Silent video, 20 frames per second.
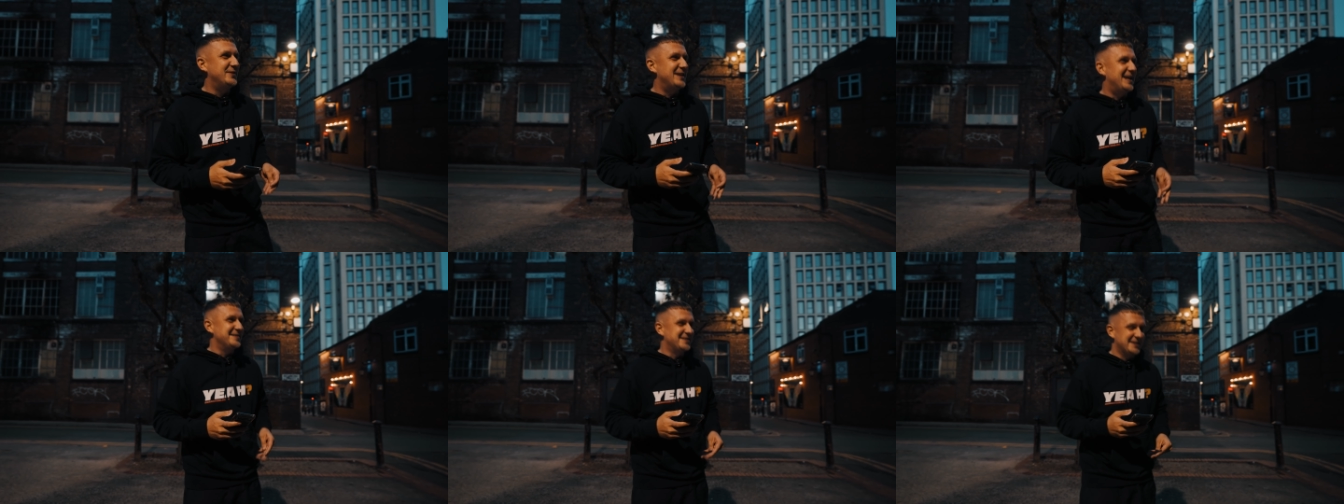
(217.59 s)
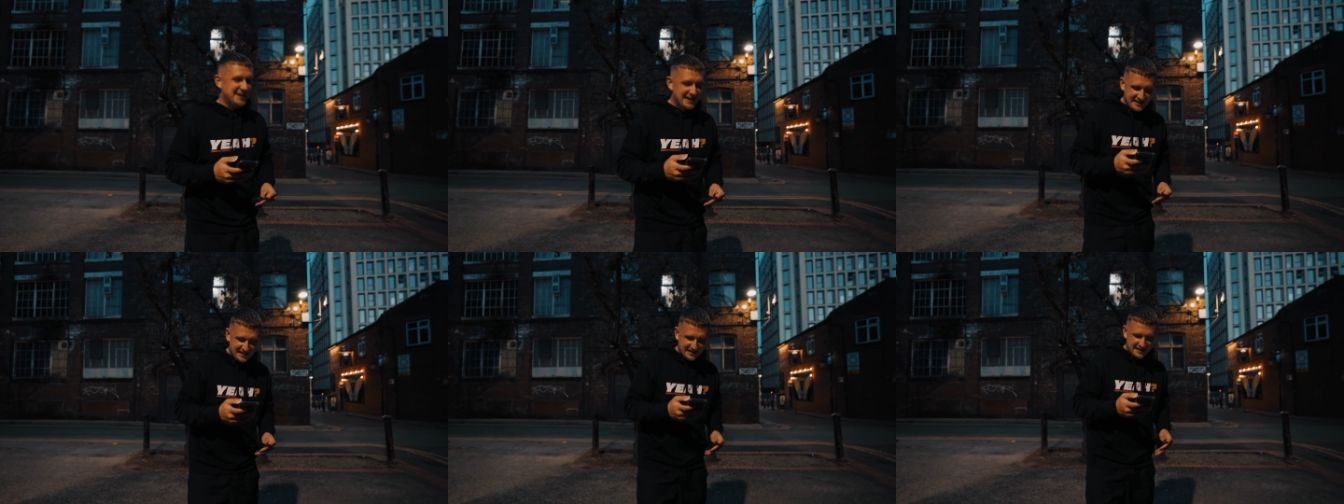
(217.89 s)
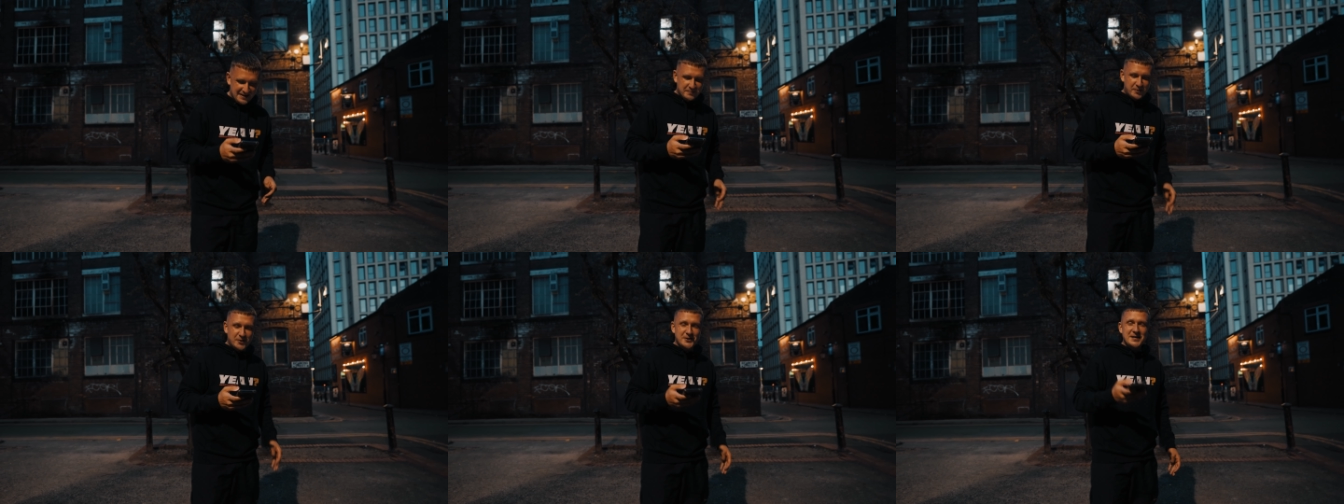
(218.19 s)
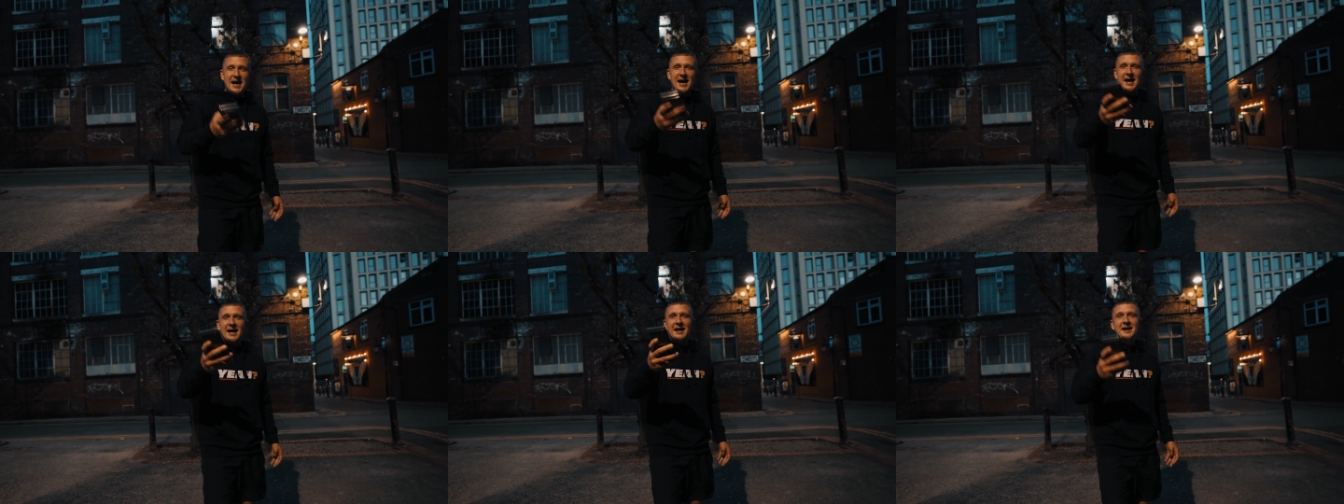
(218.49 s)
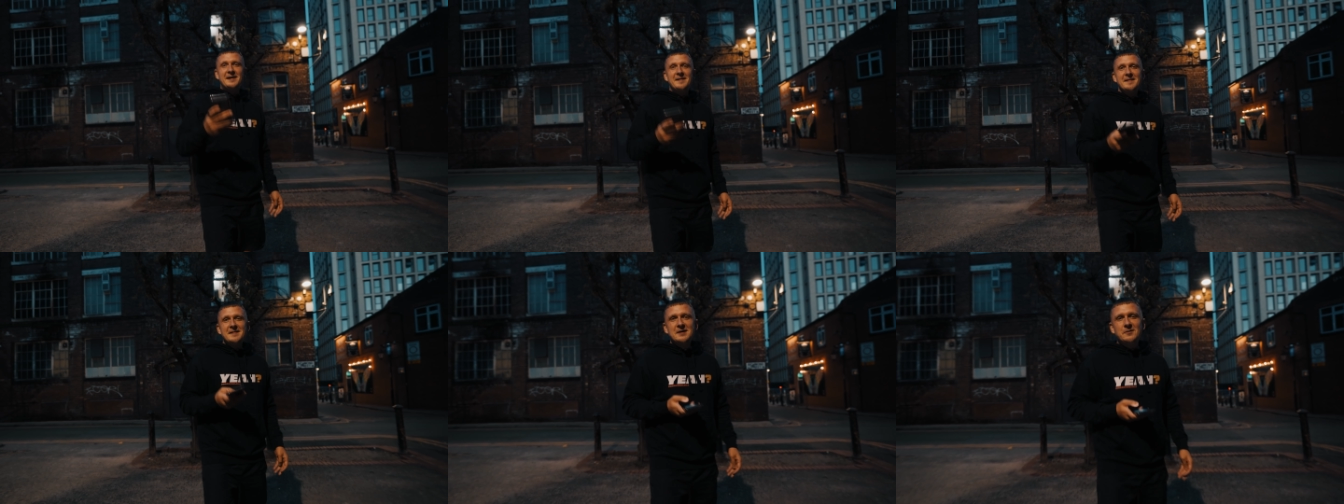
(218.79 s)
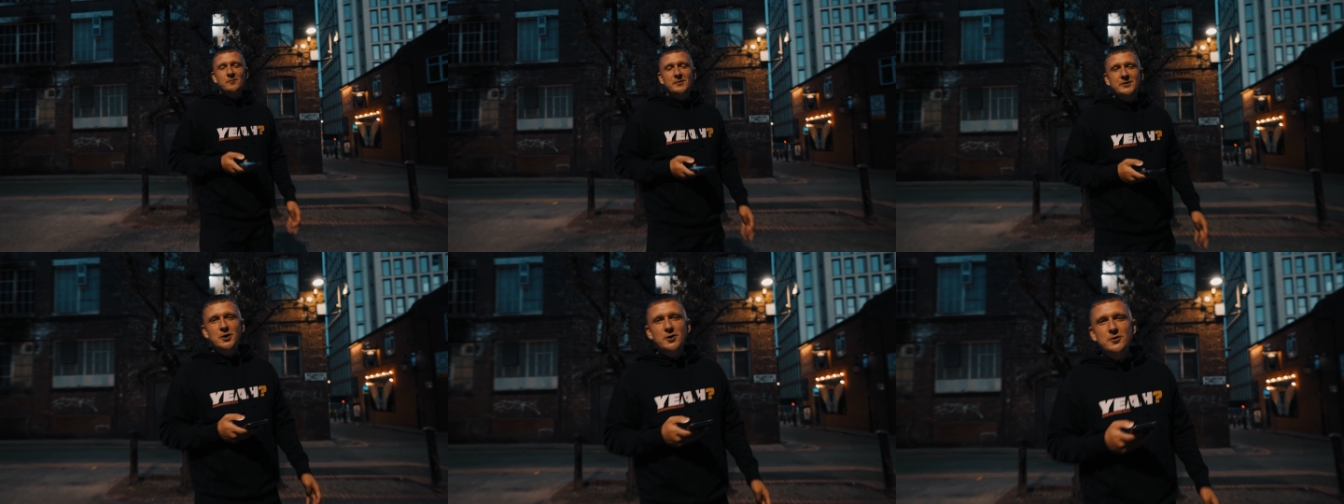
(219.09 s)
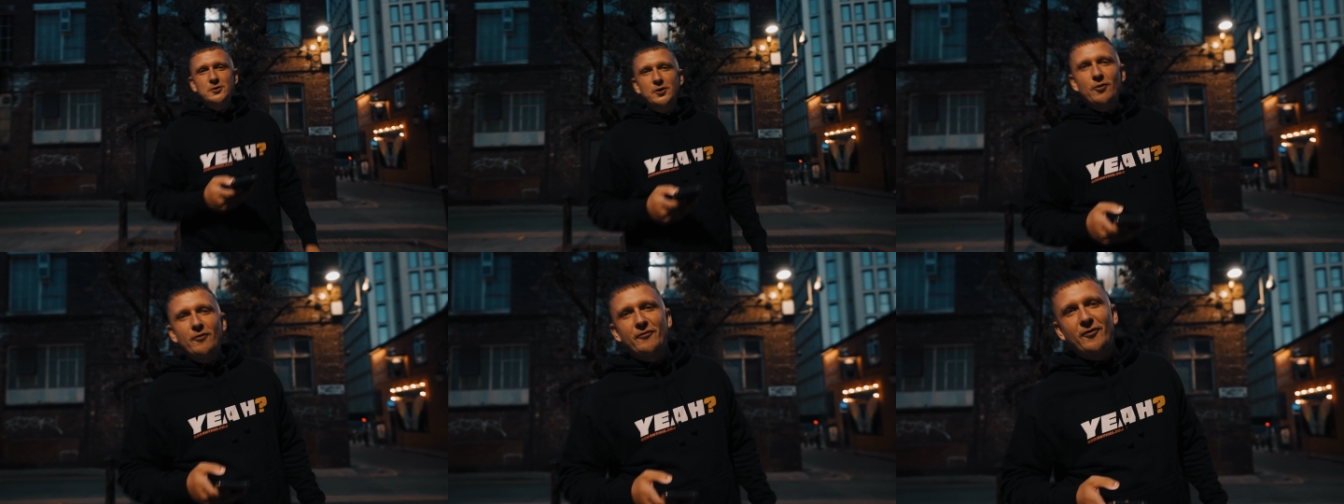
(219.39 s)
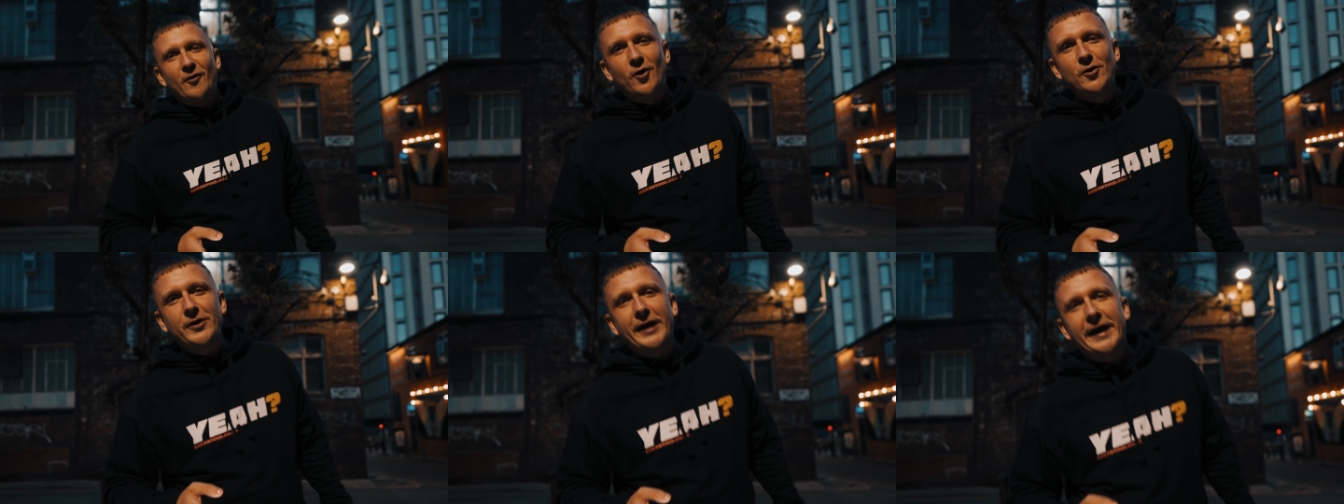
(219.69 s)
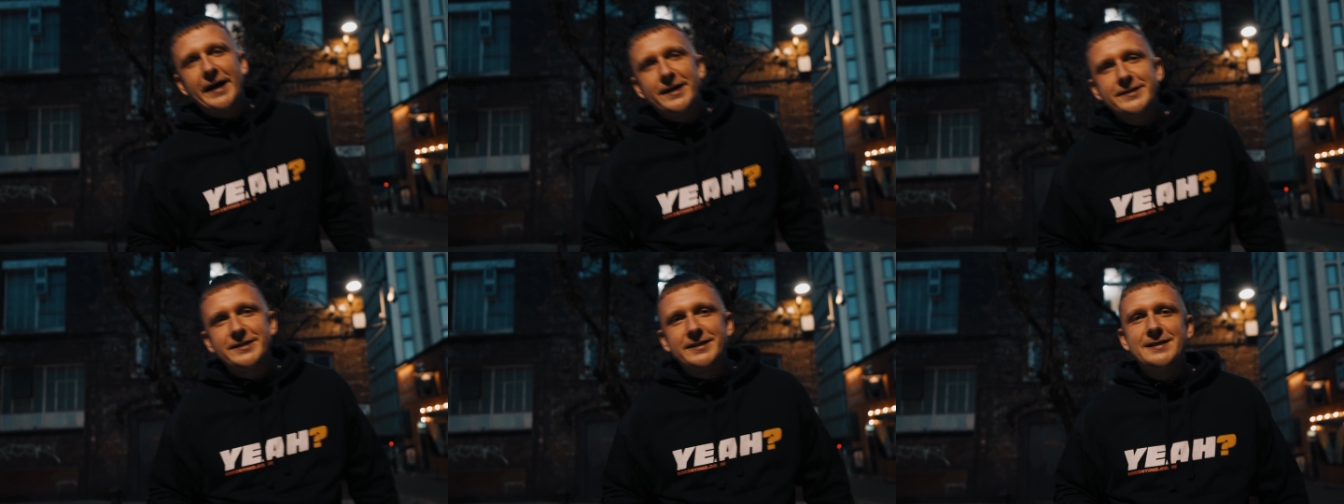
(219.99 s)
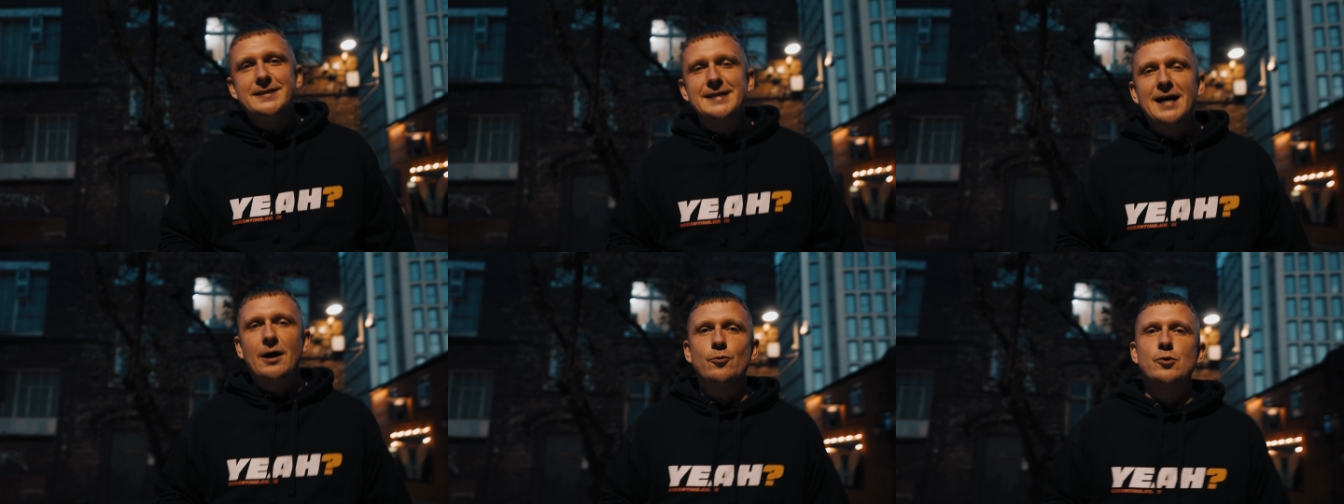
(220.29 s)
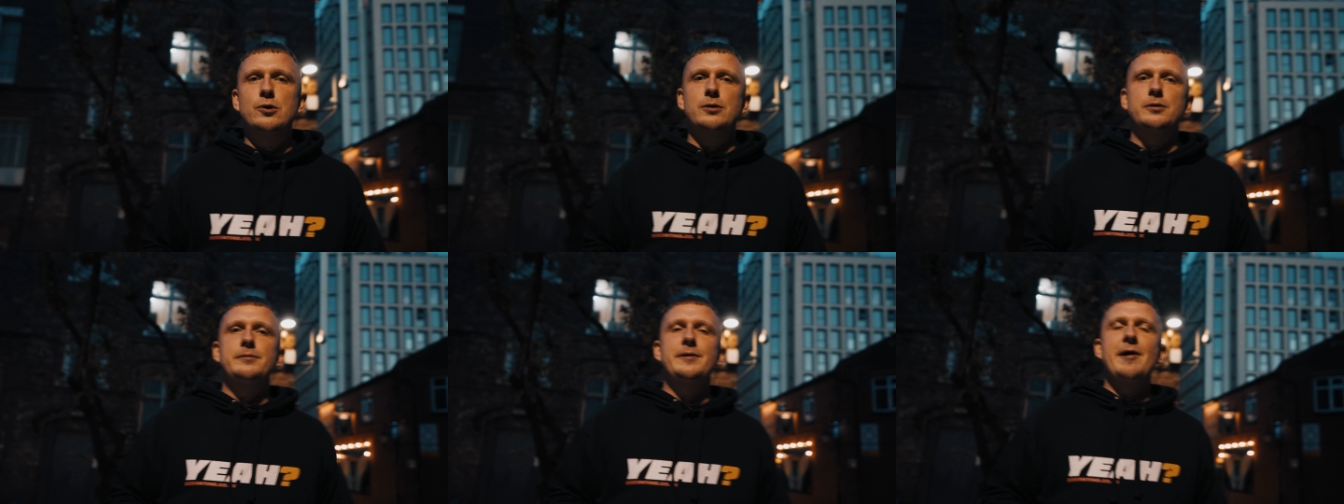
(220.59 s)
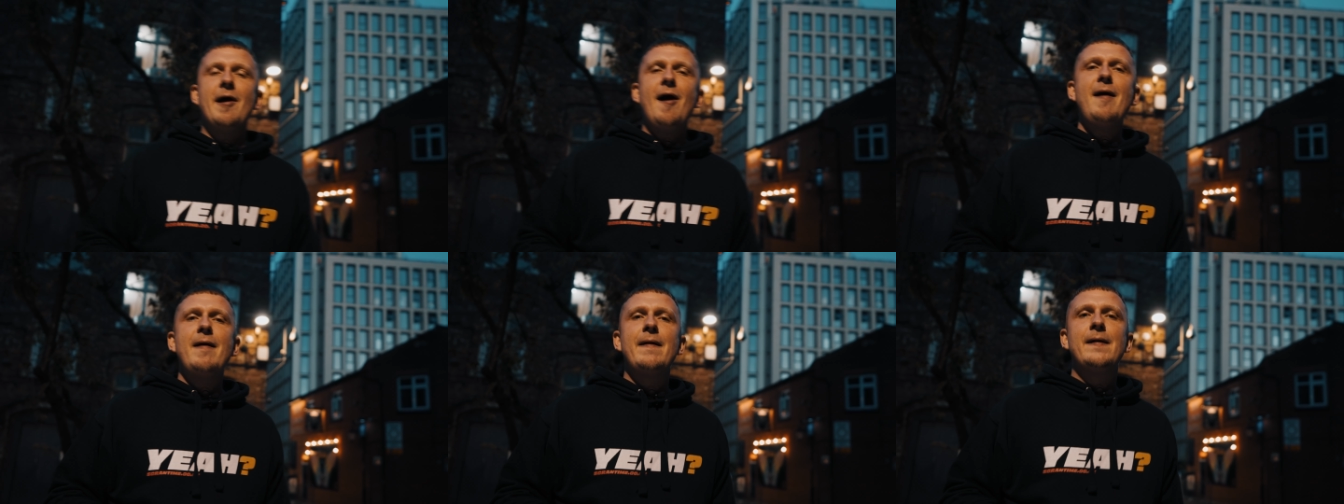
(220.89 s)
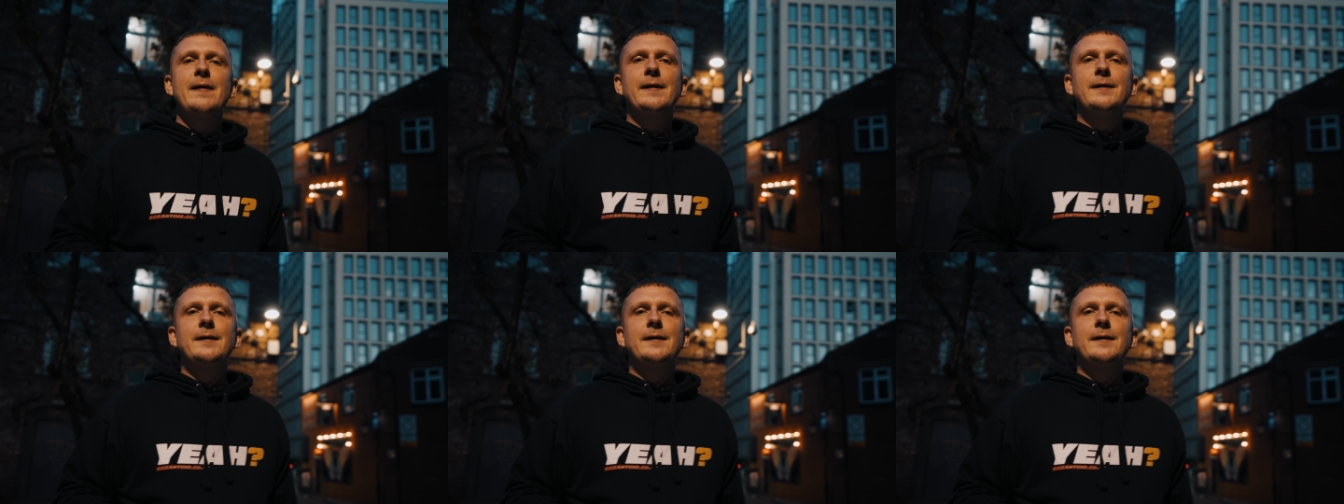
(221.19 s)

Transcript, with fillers: lad. But yeah, we do do phone cases now, yeah?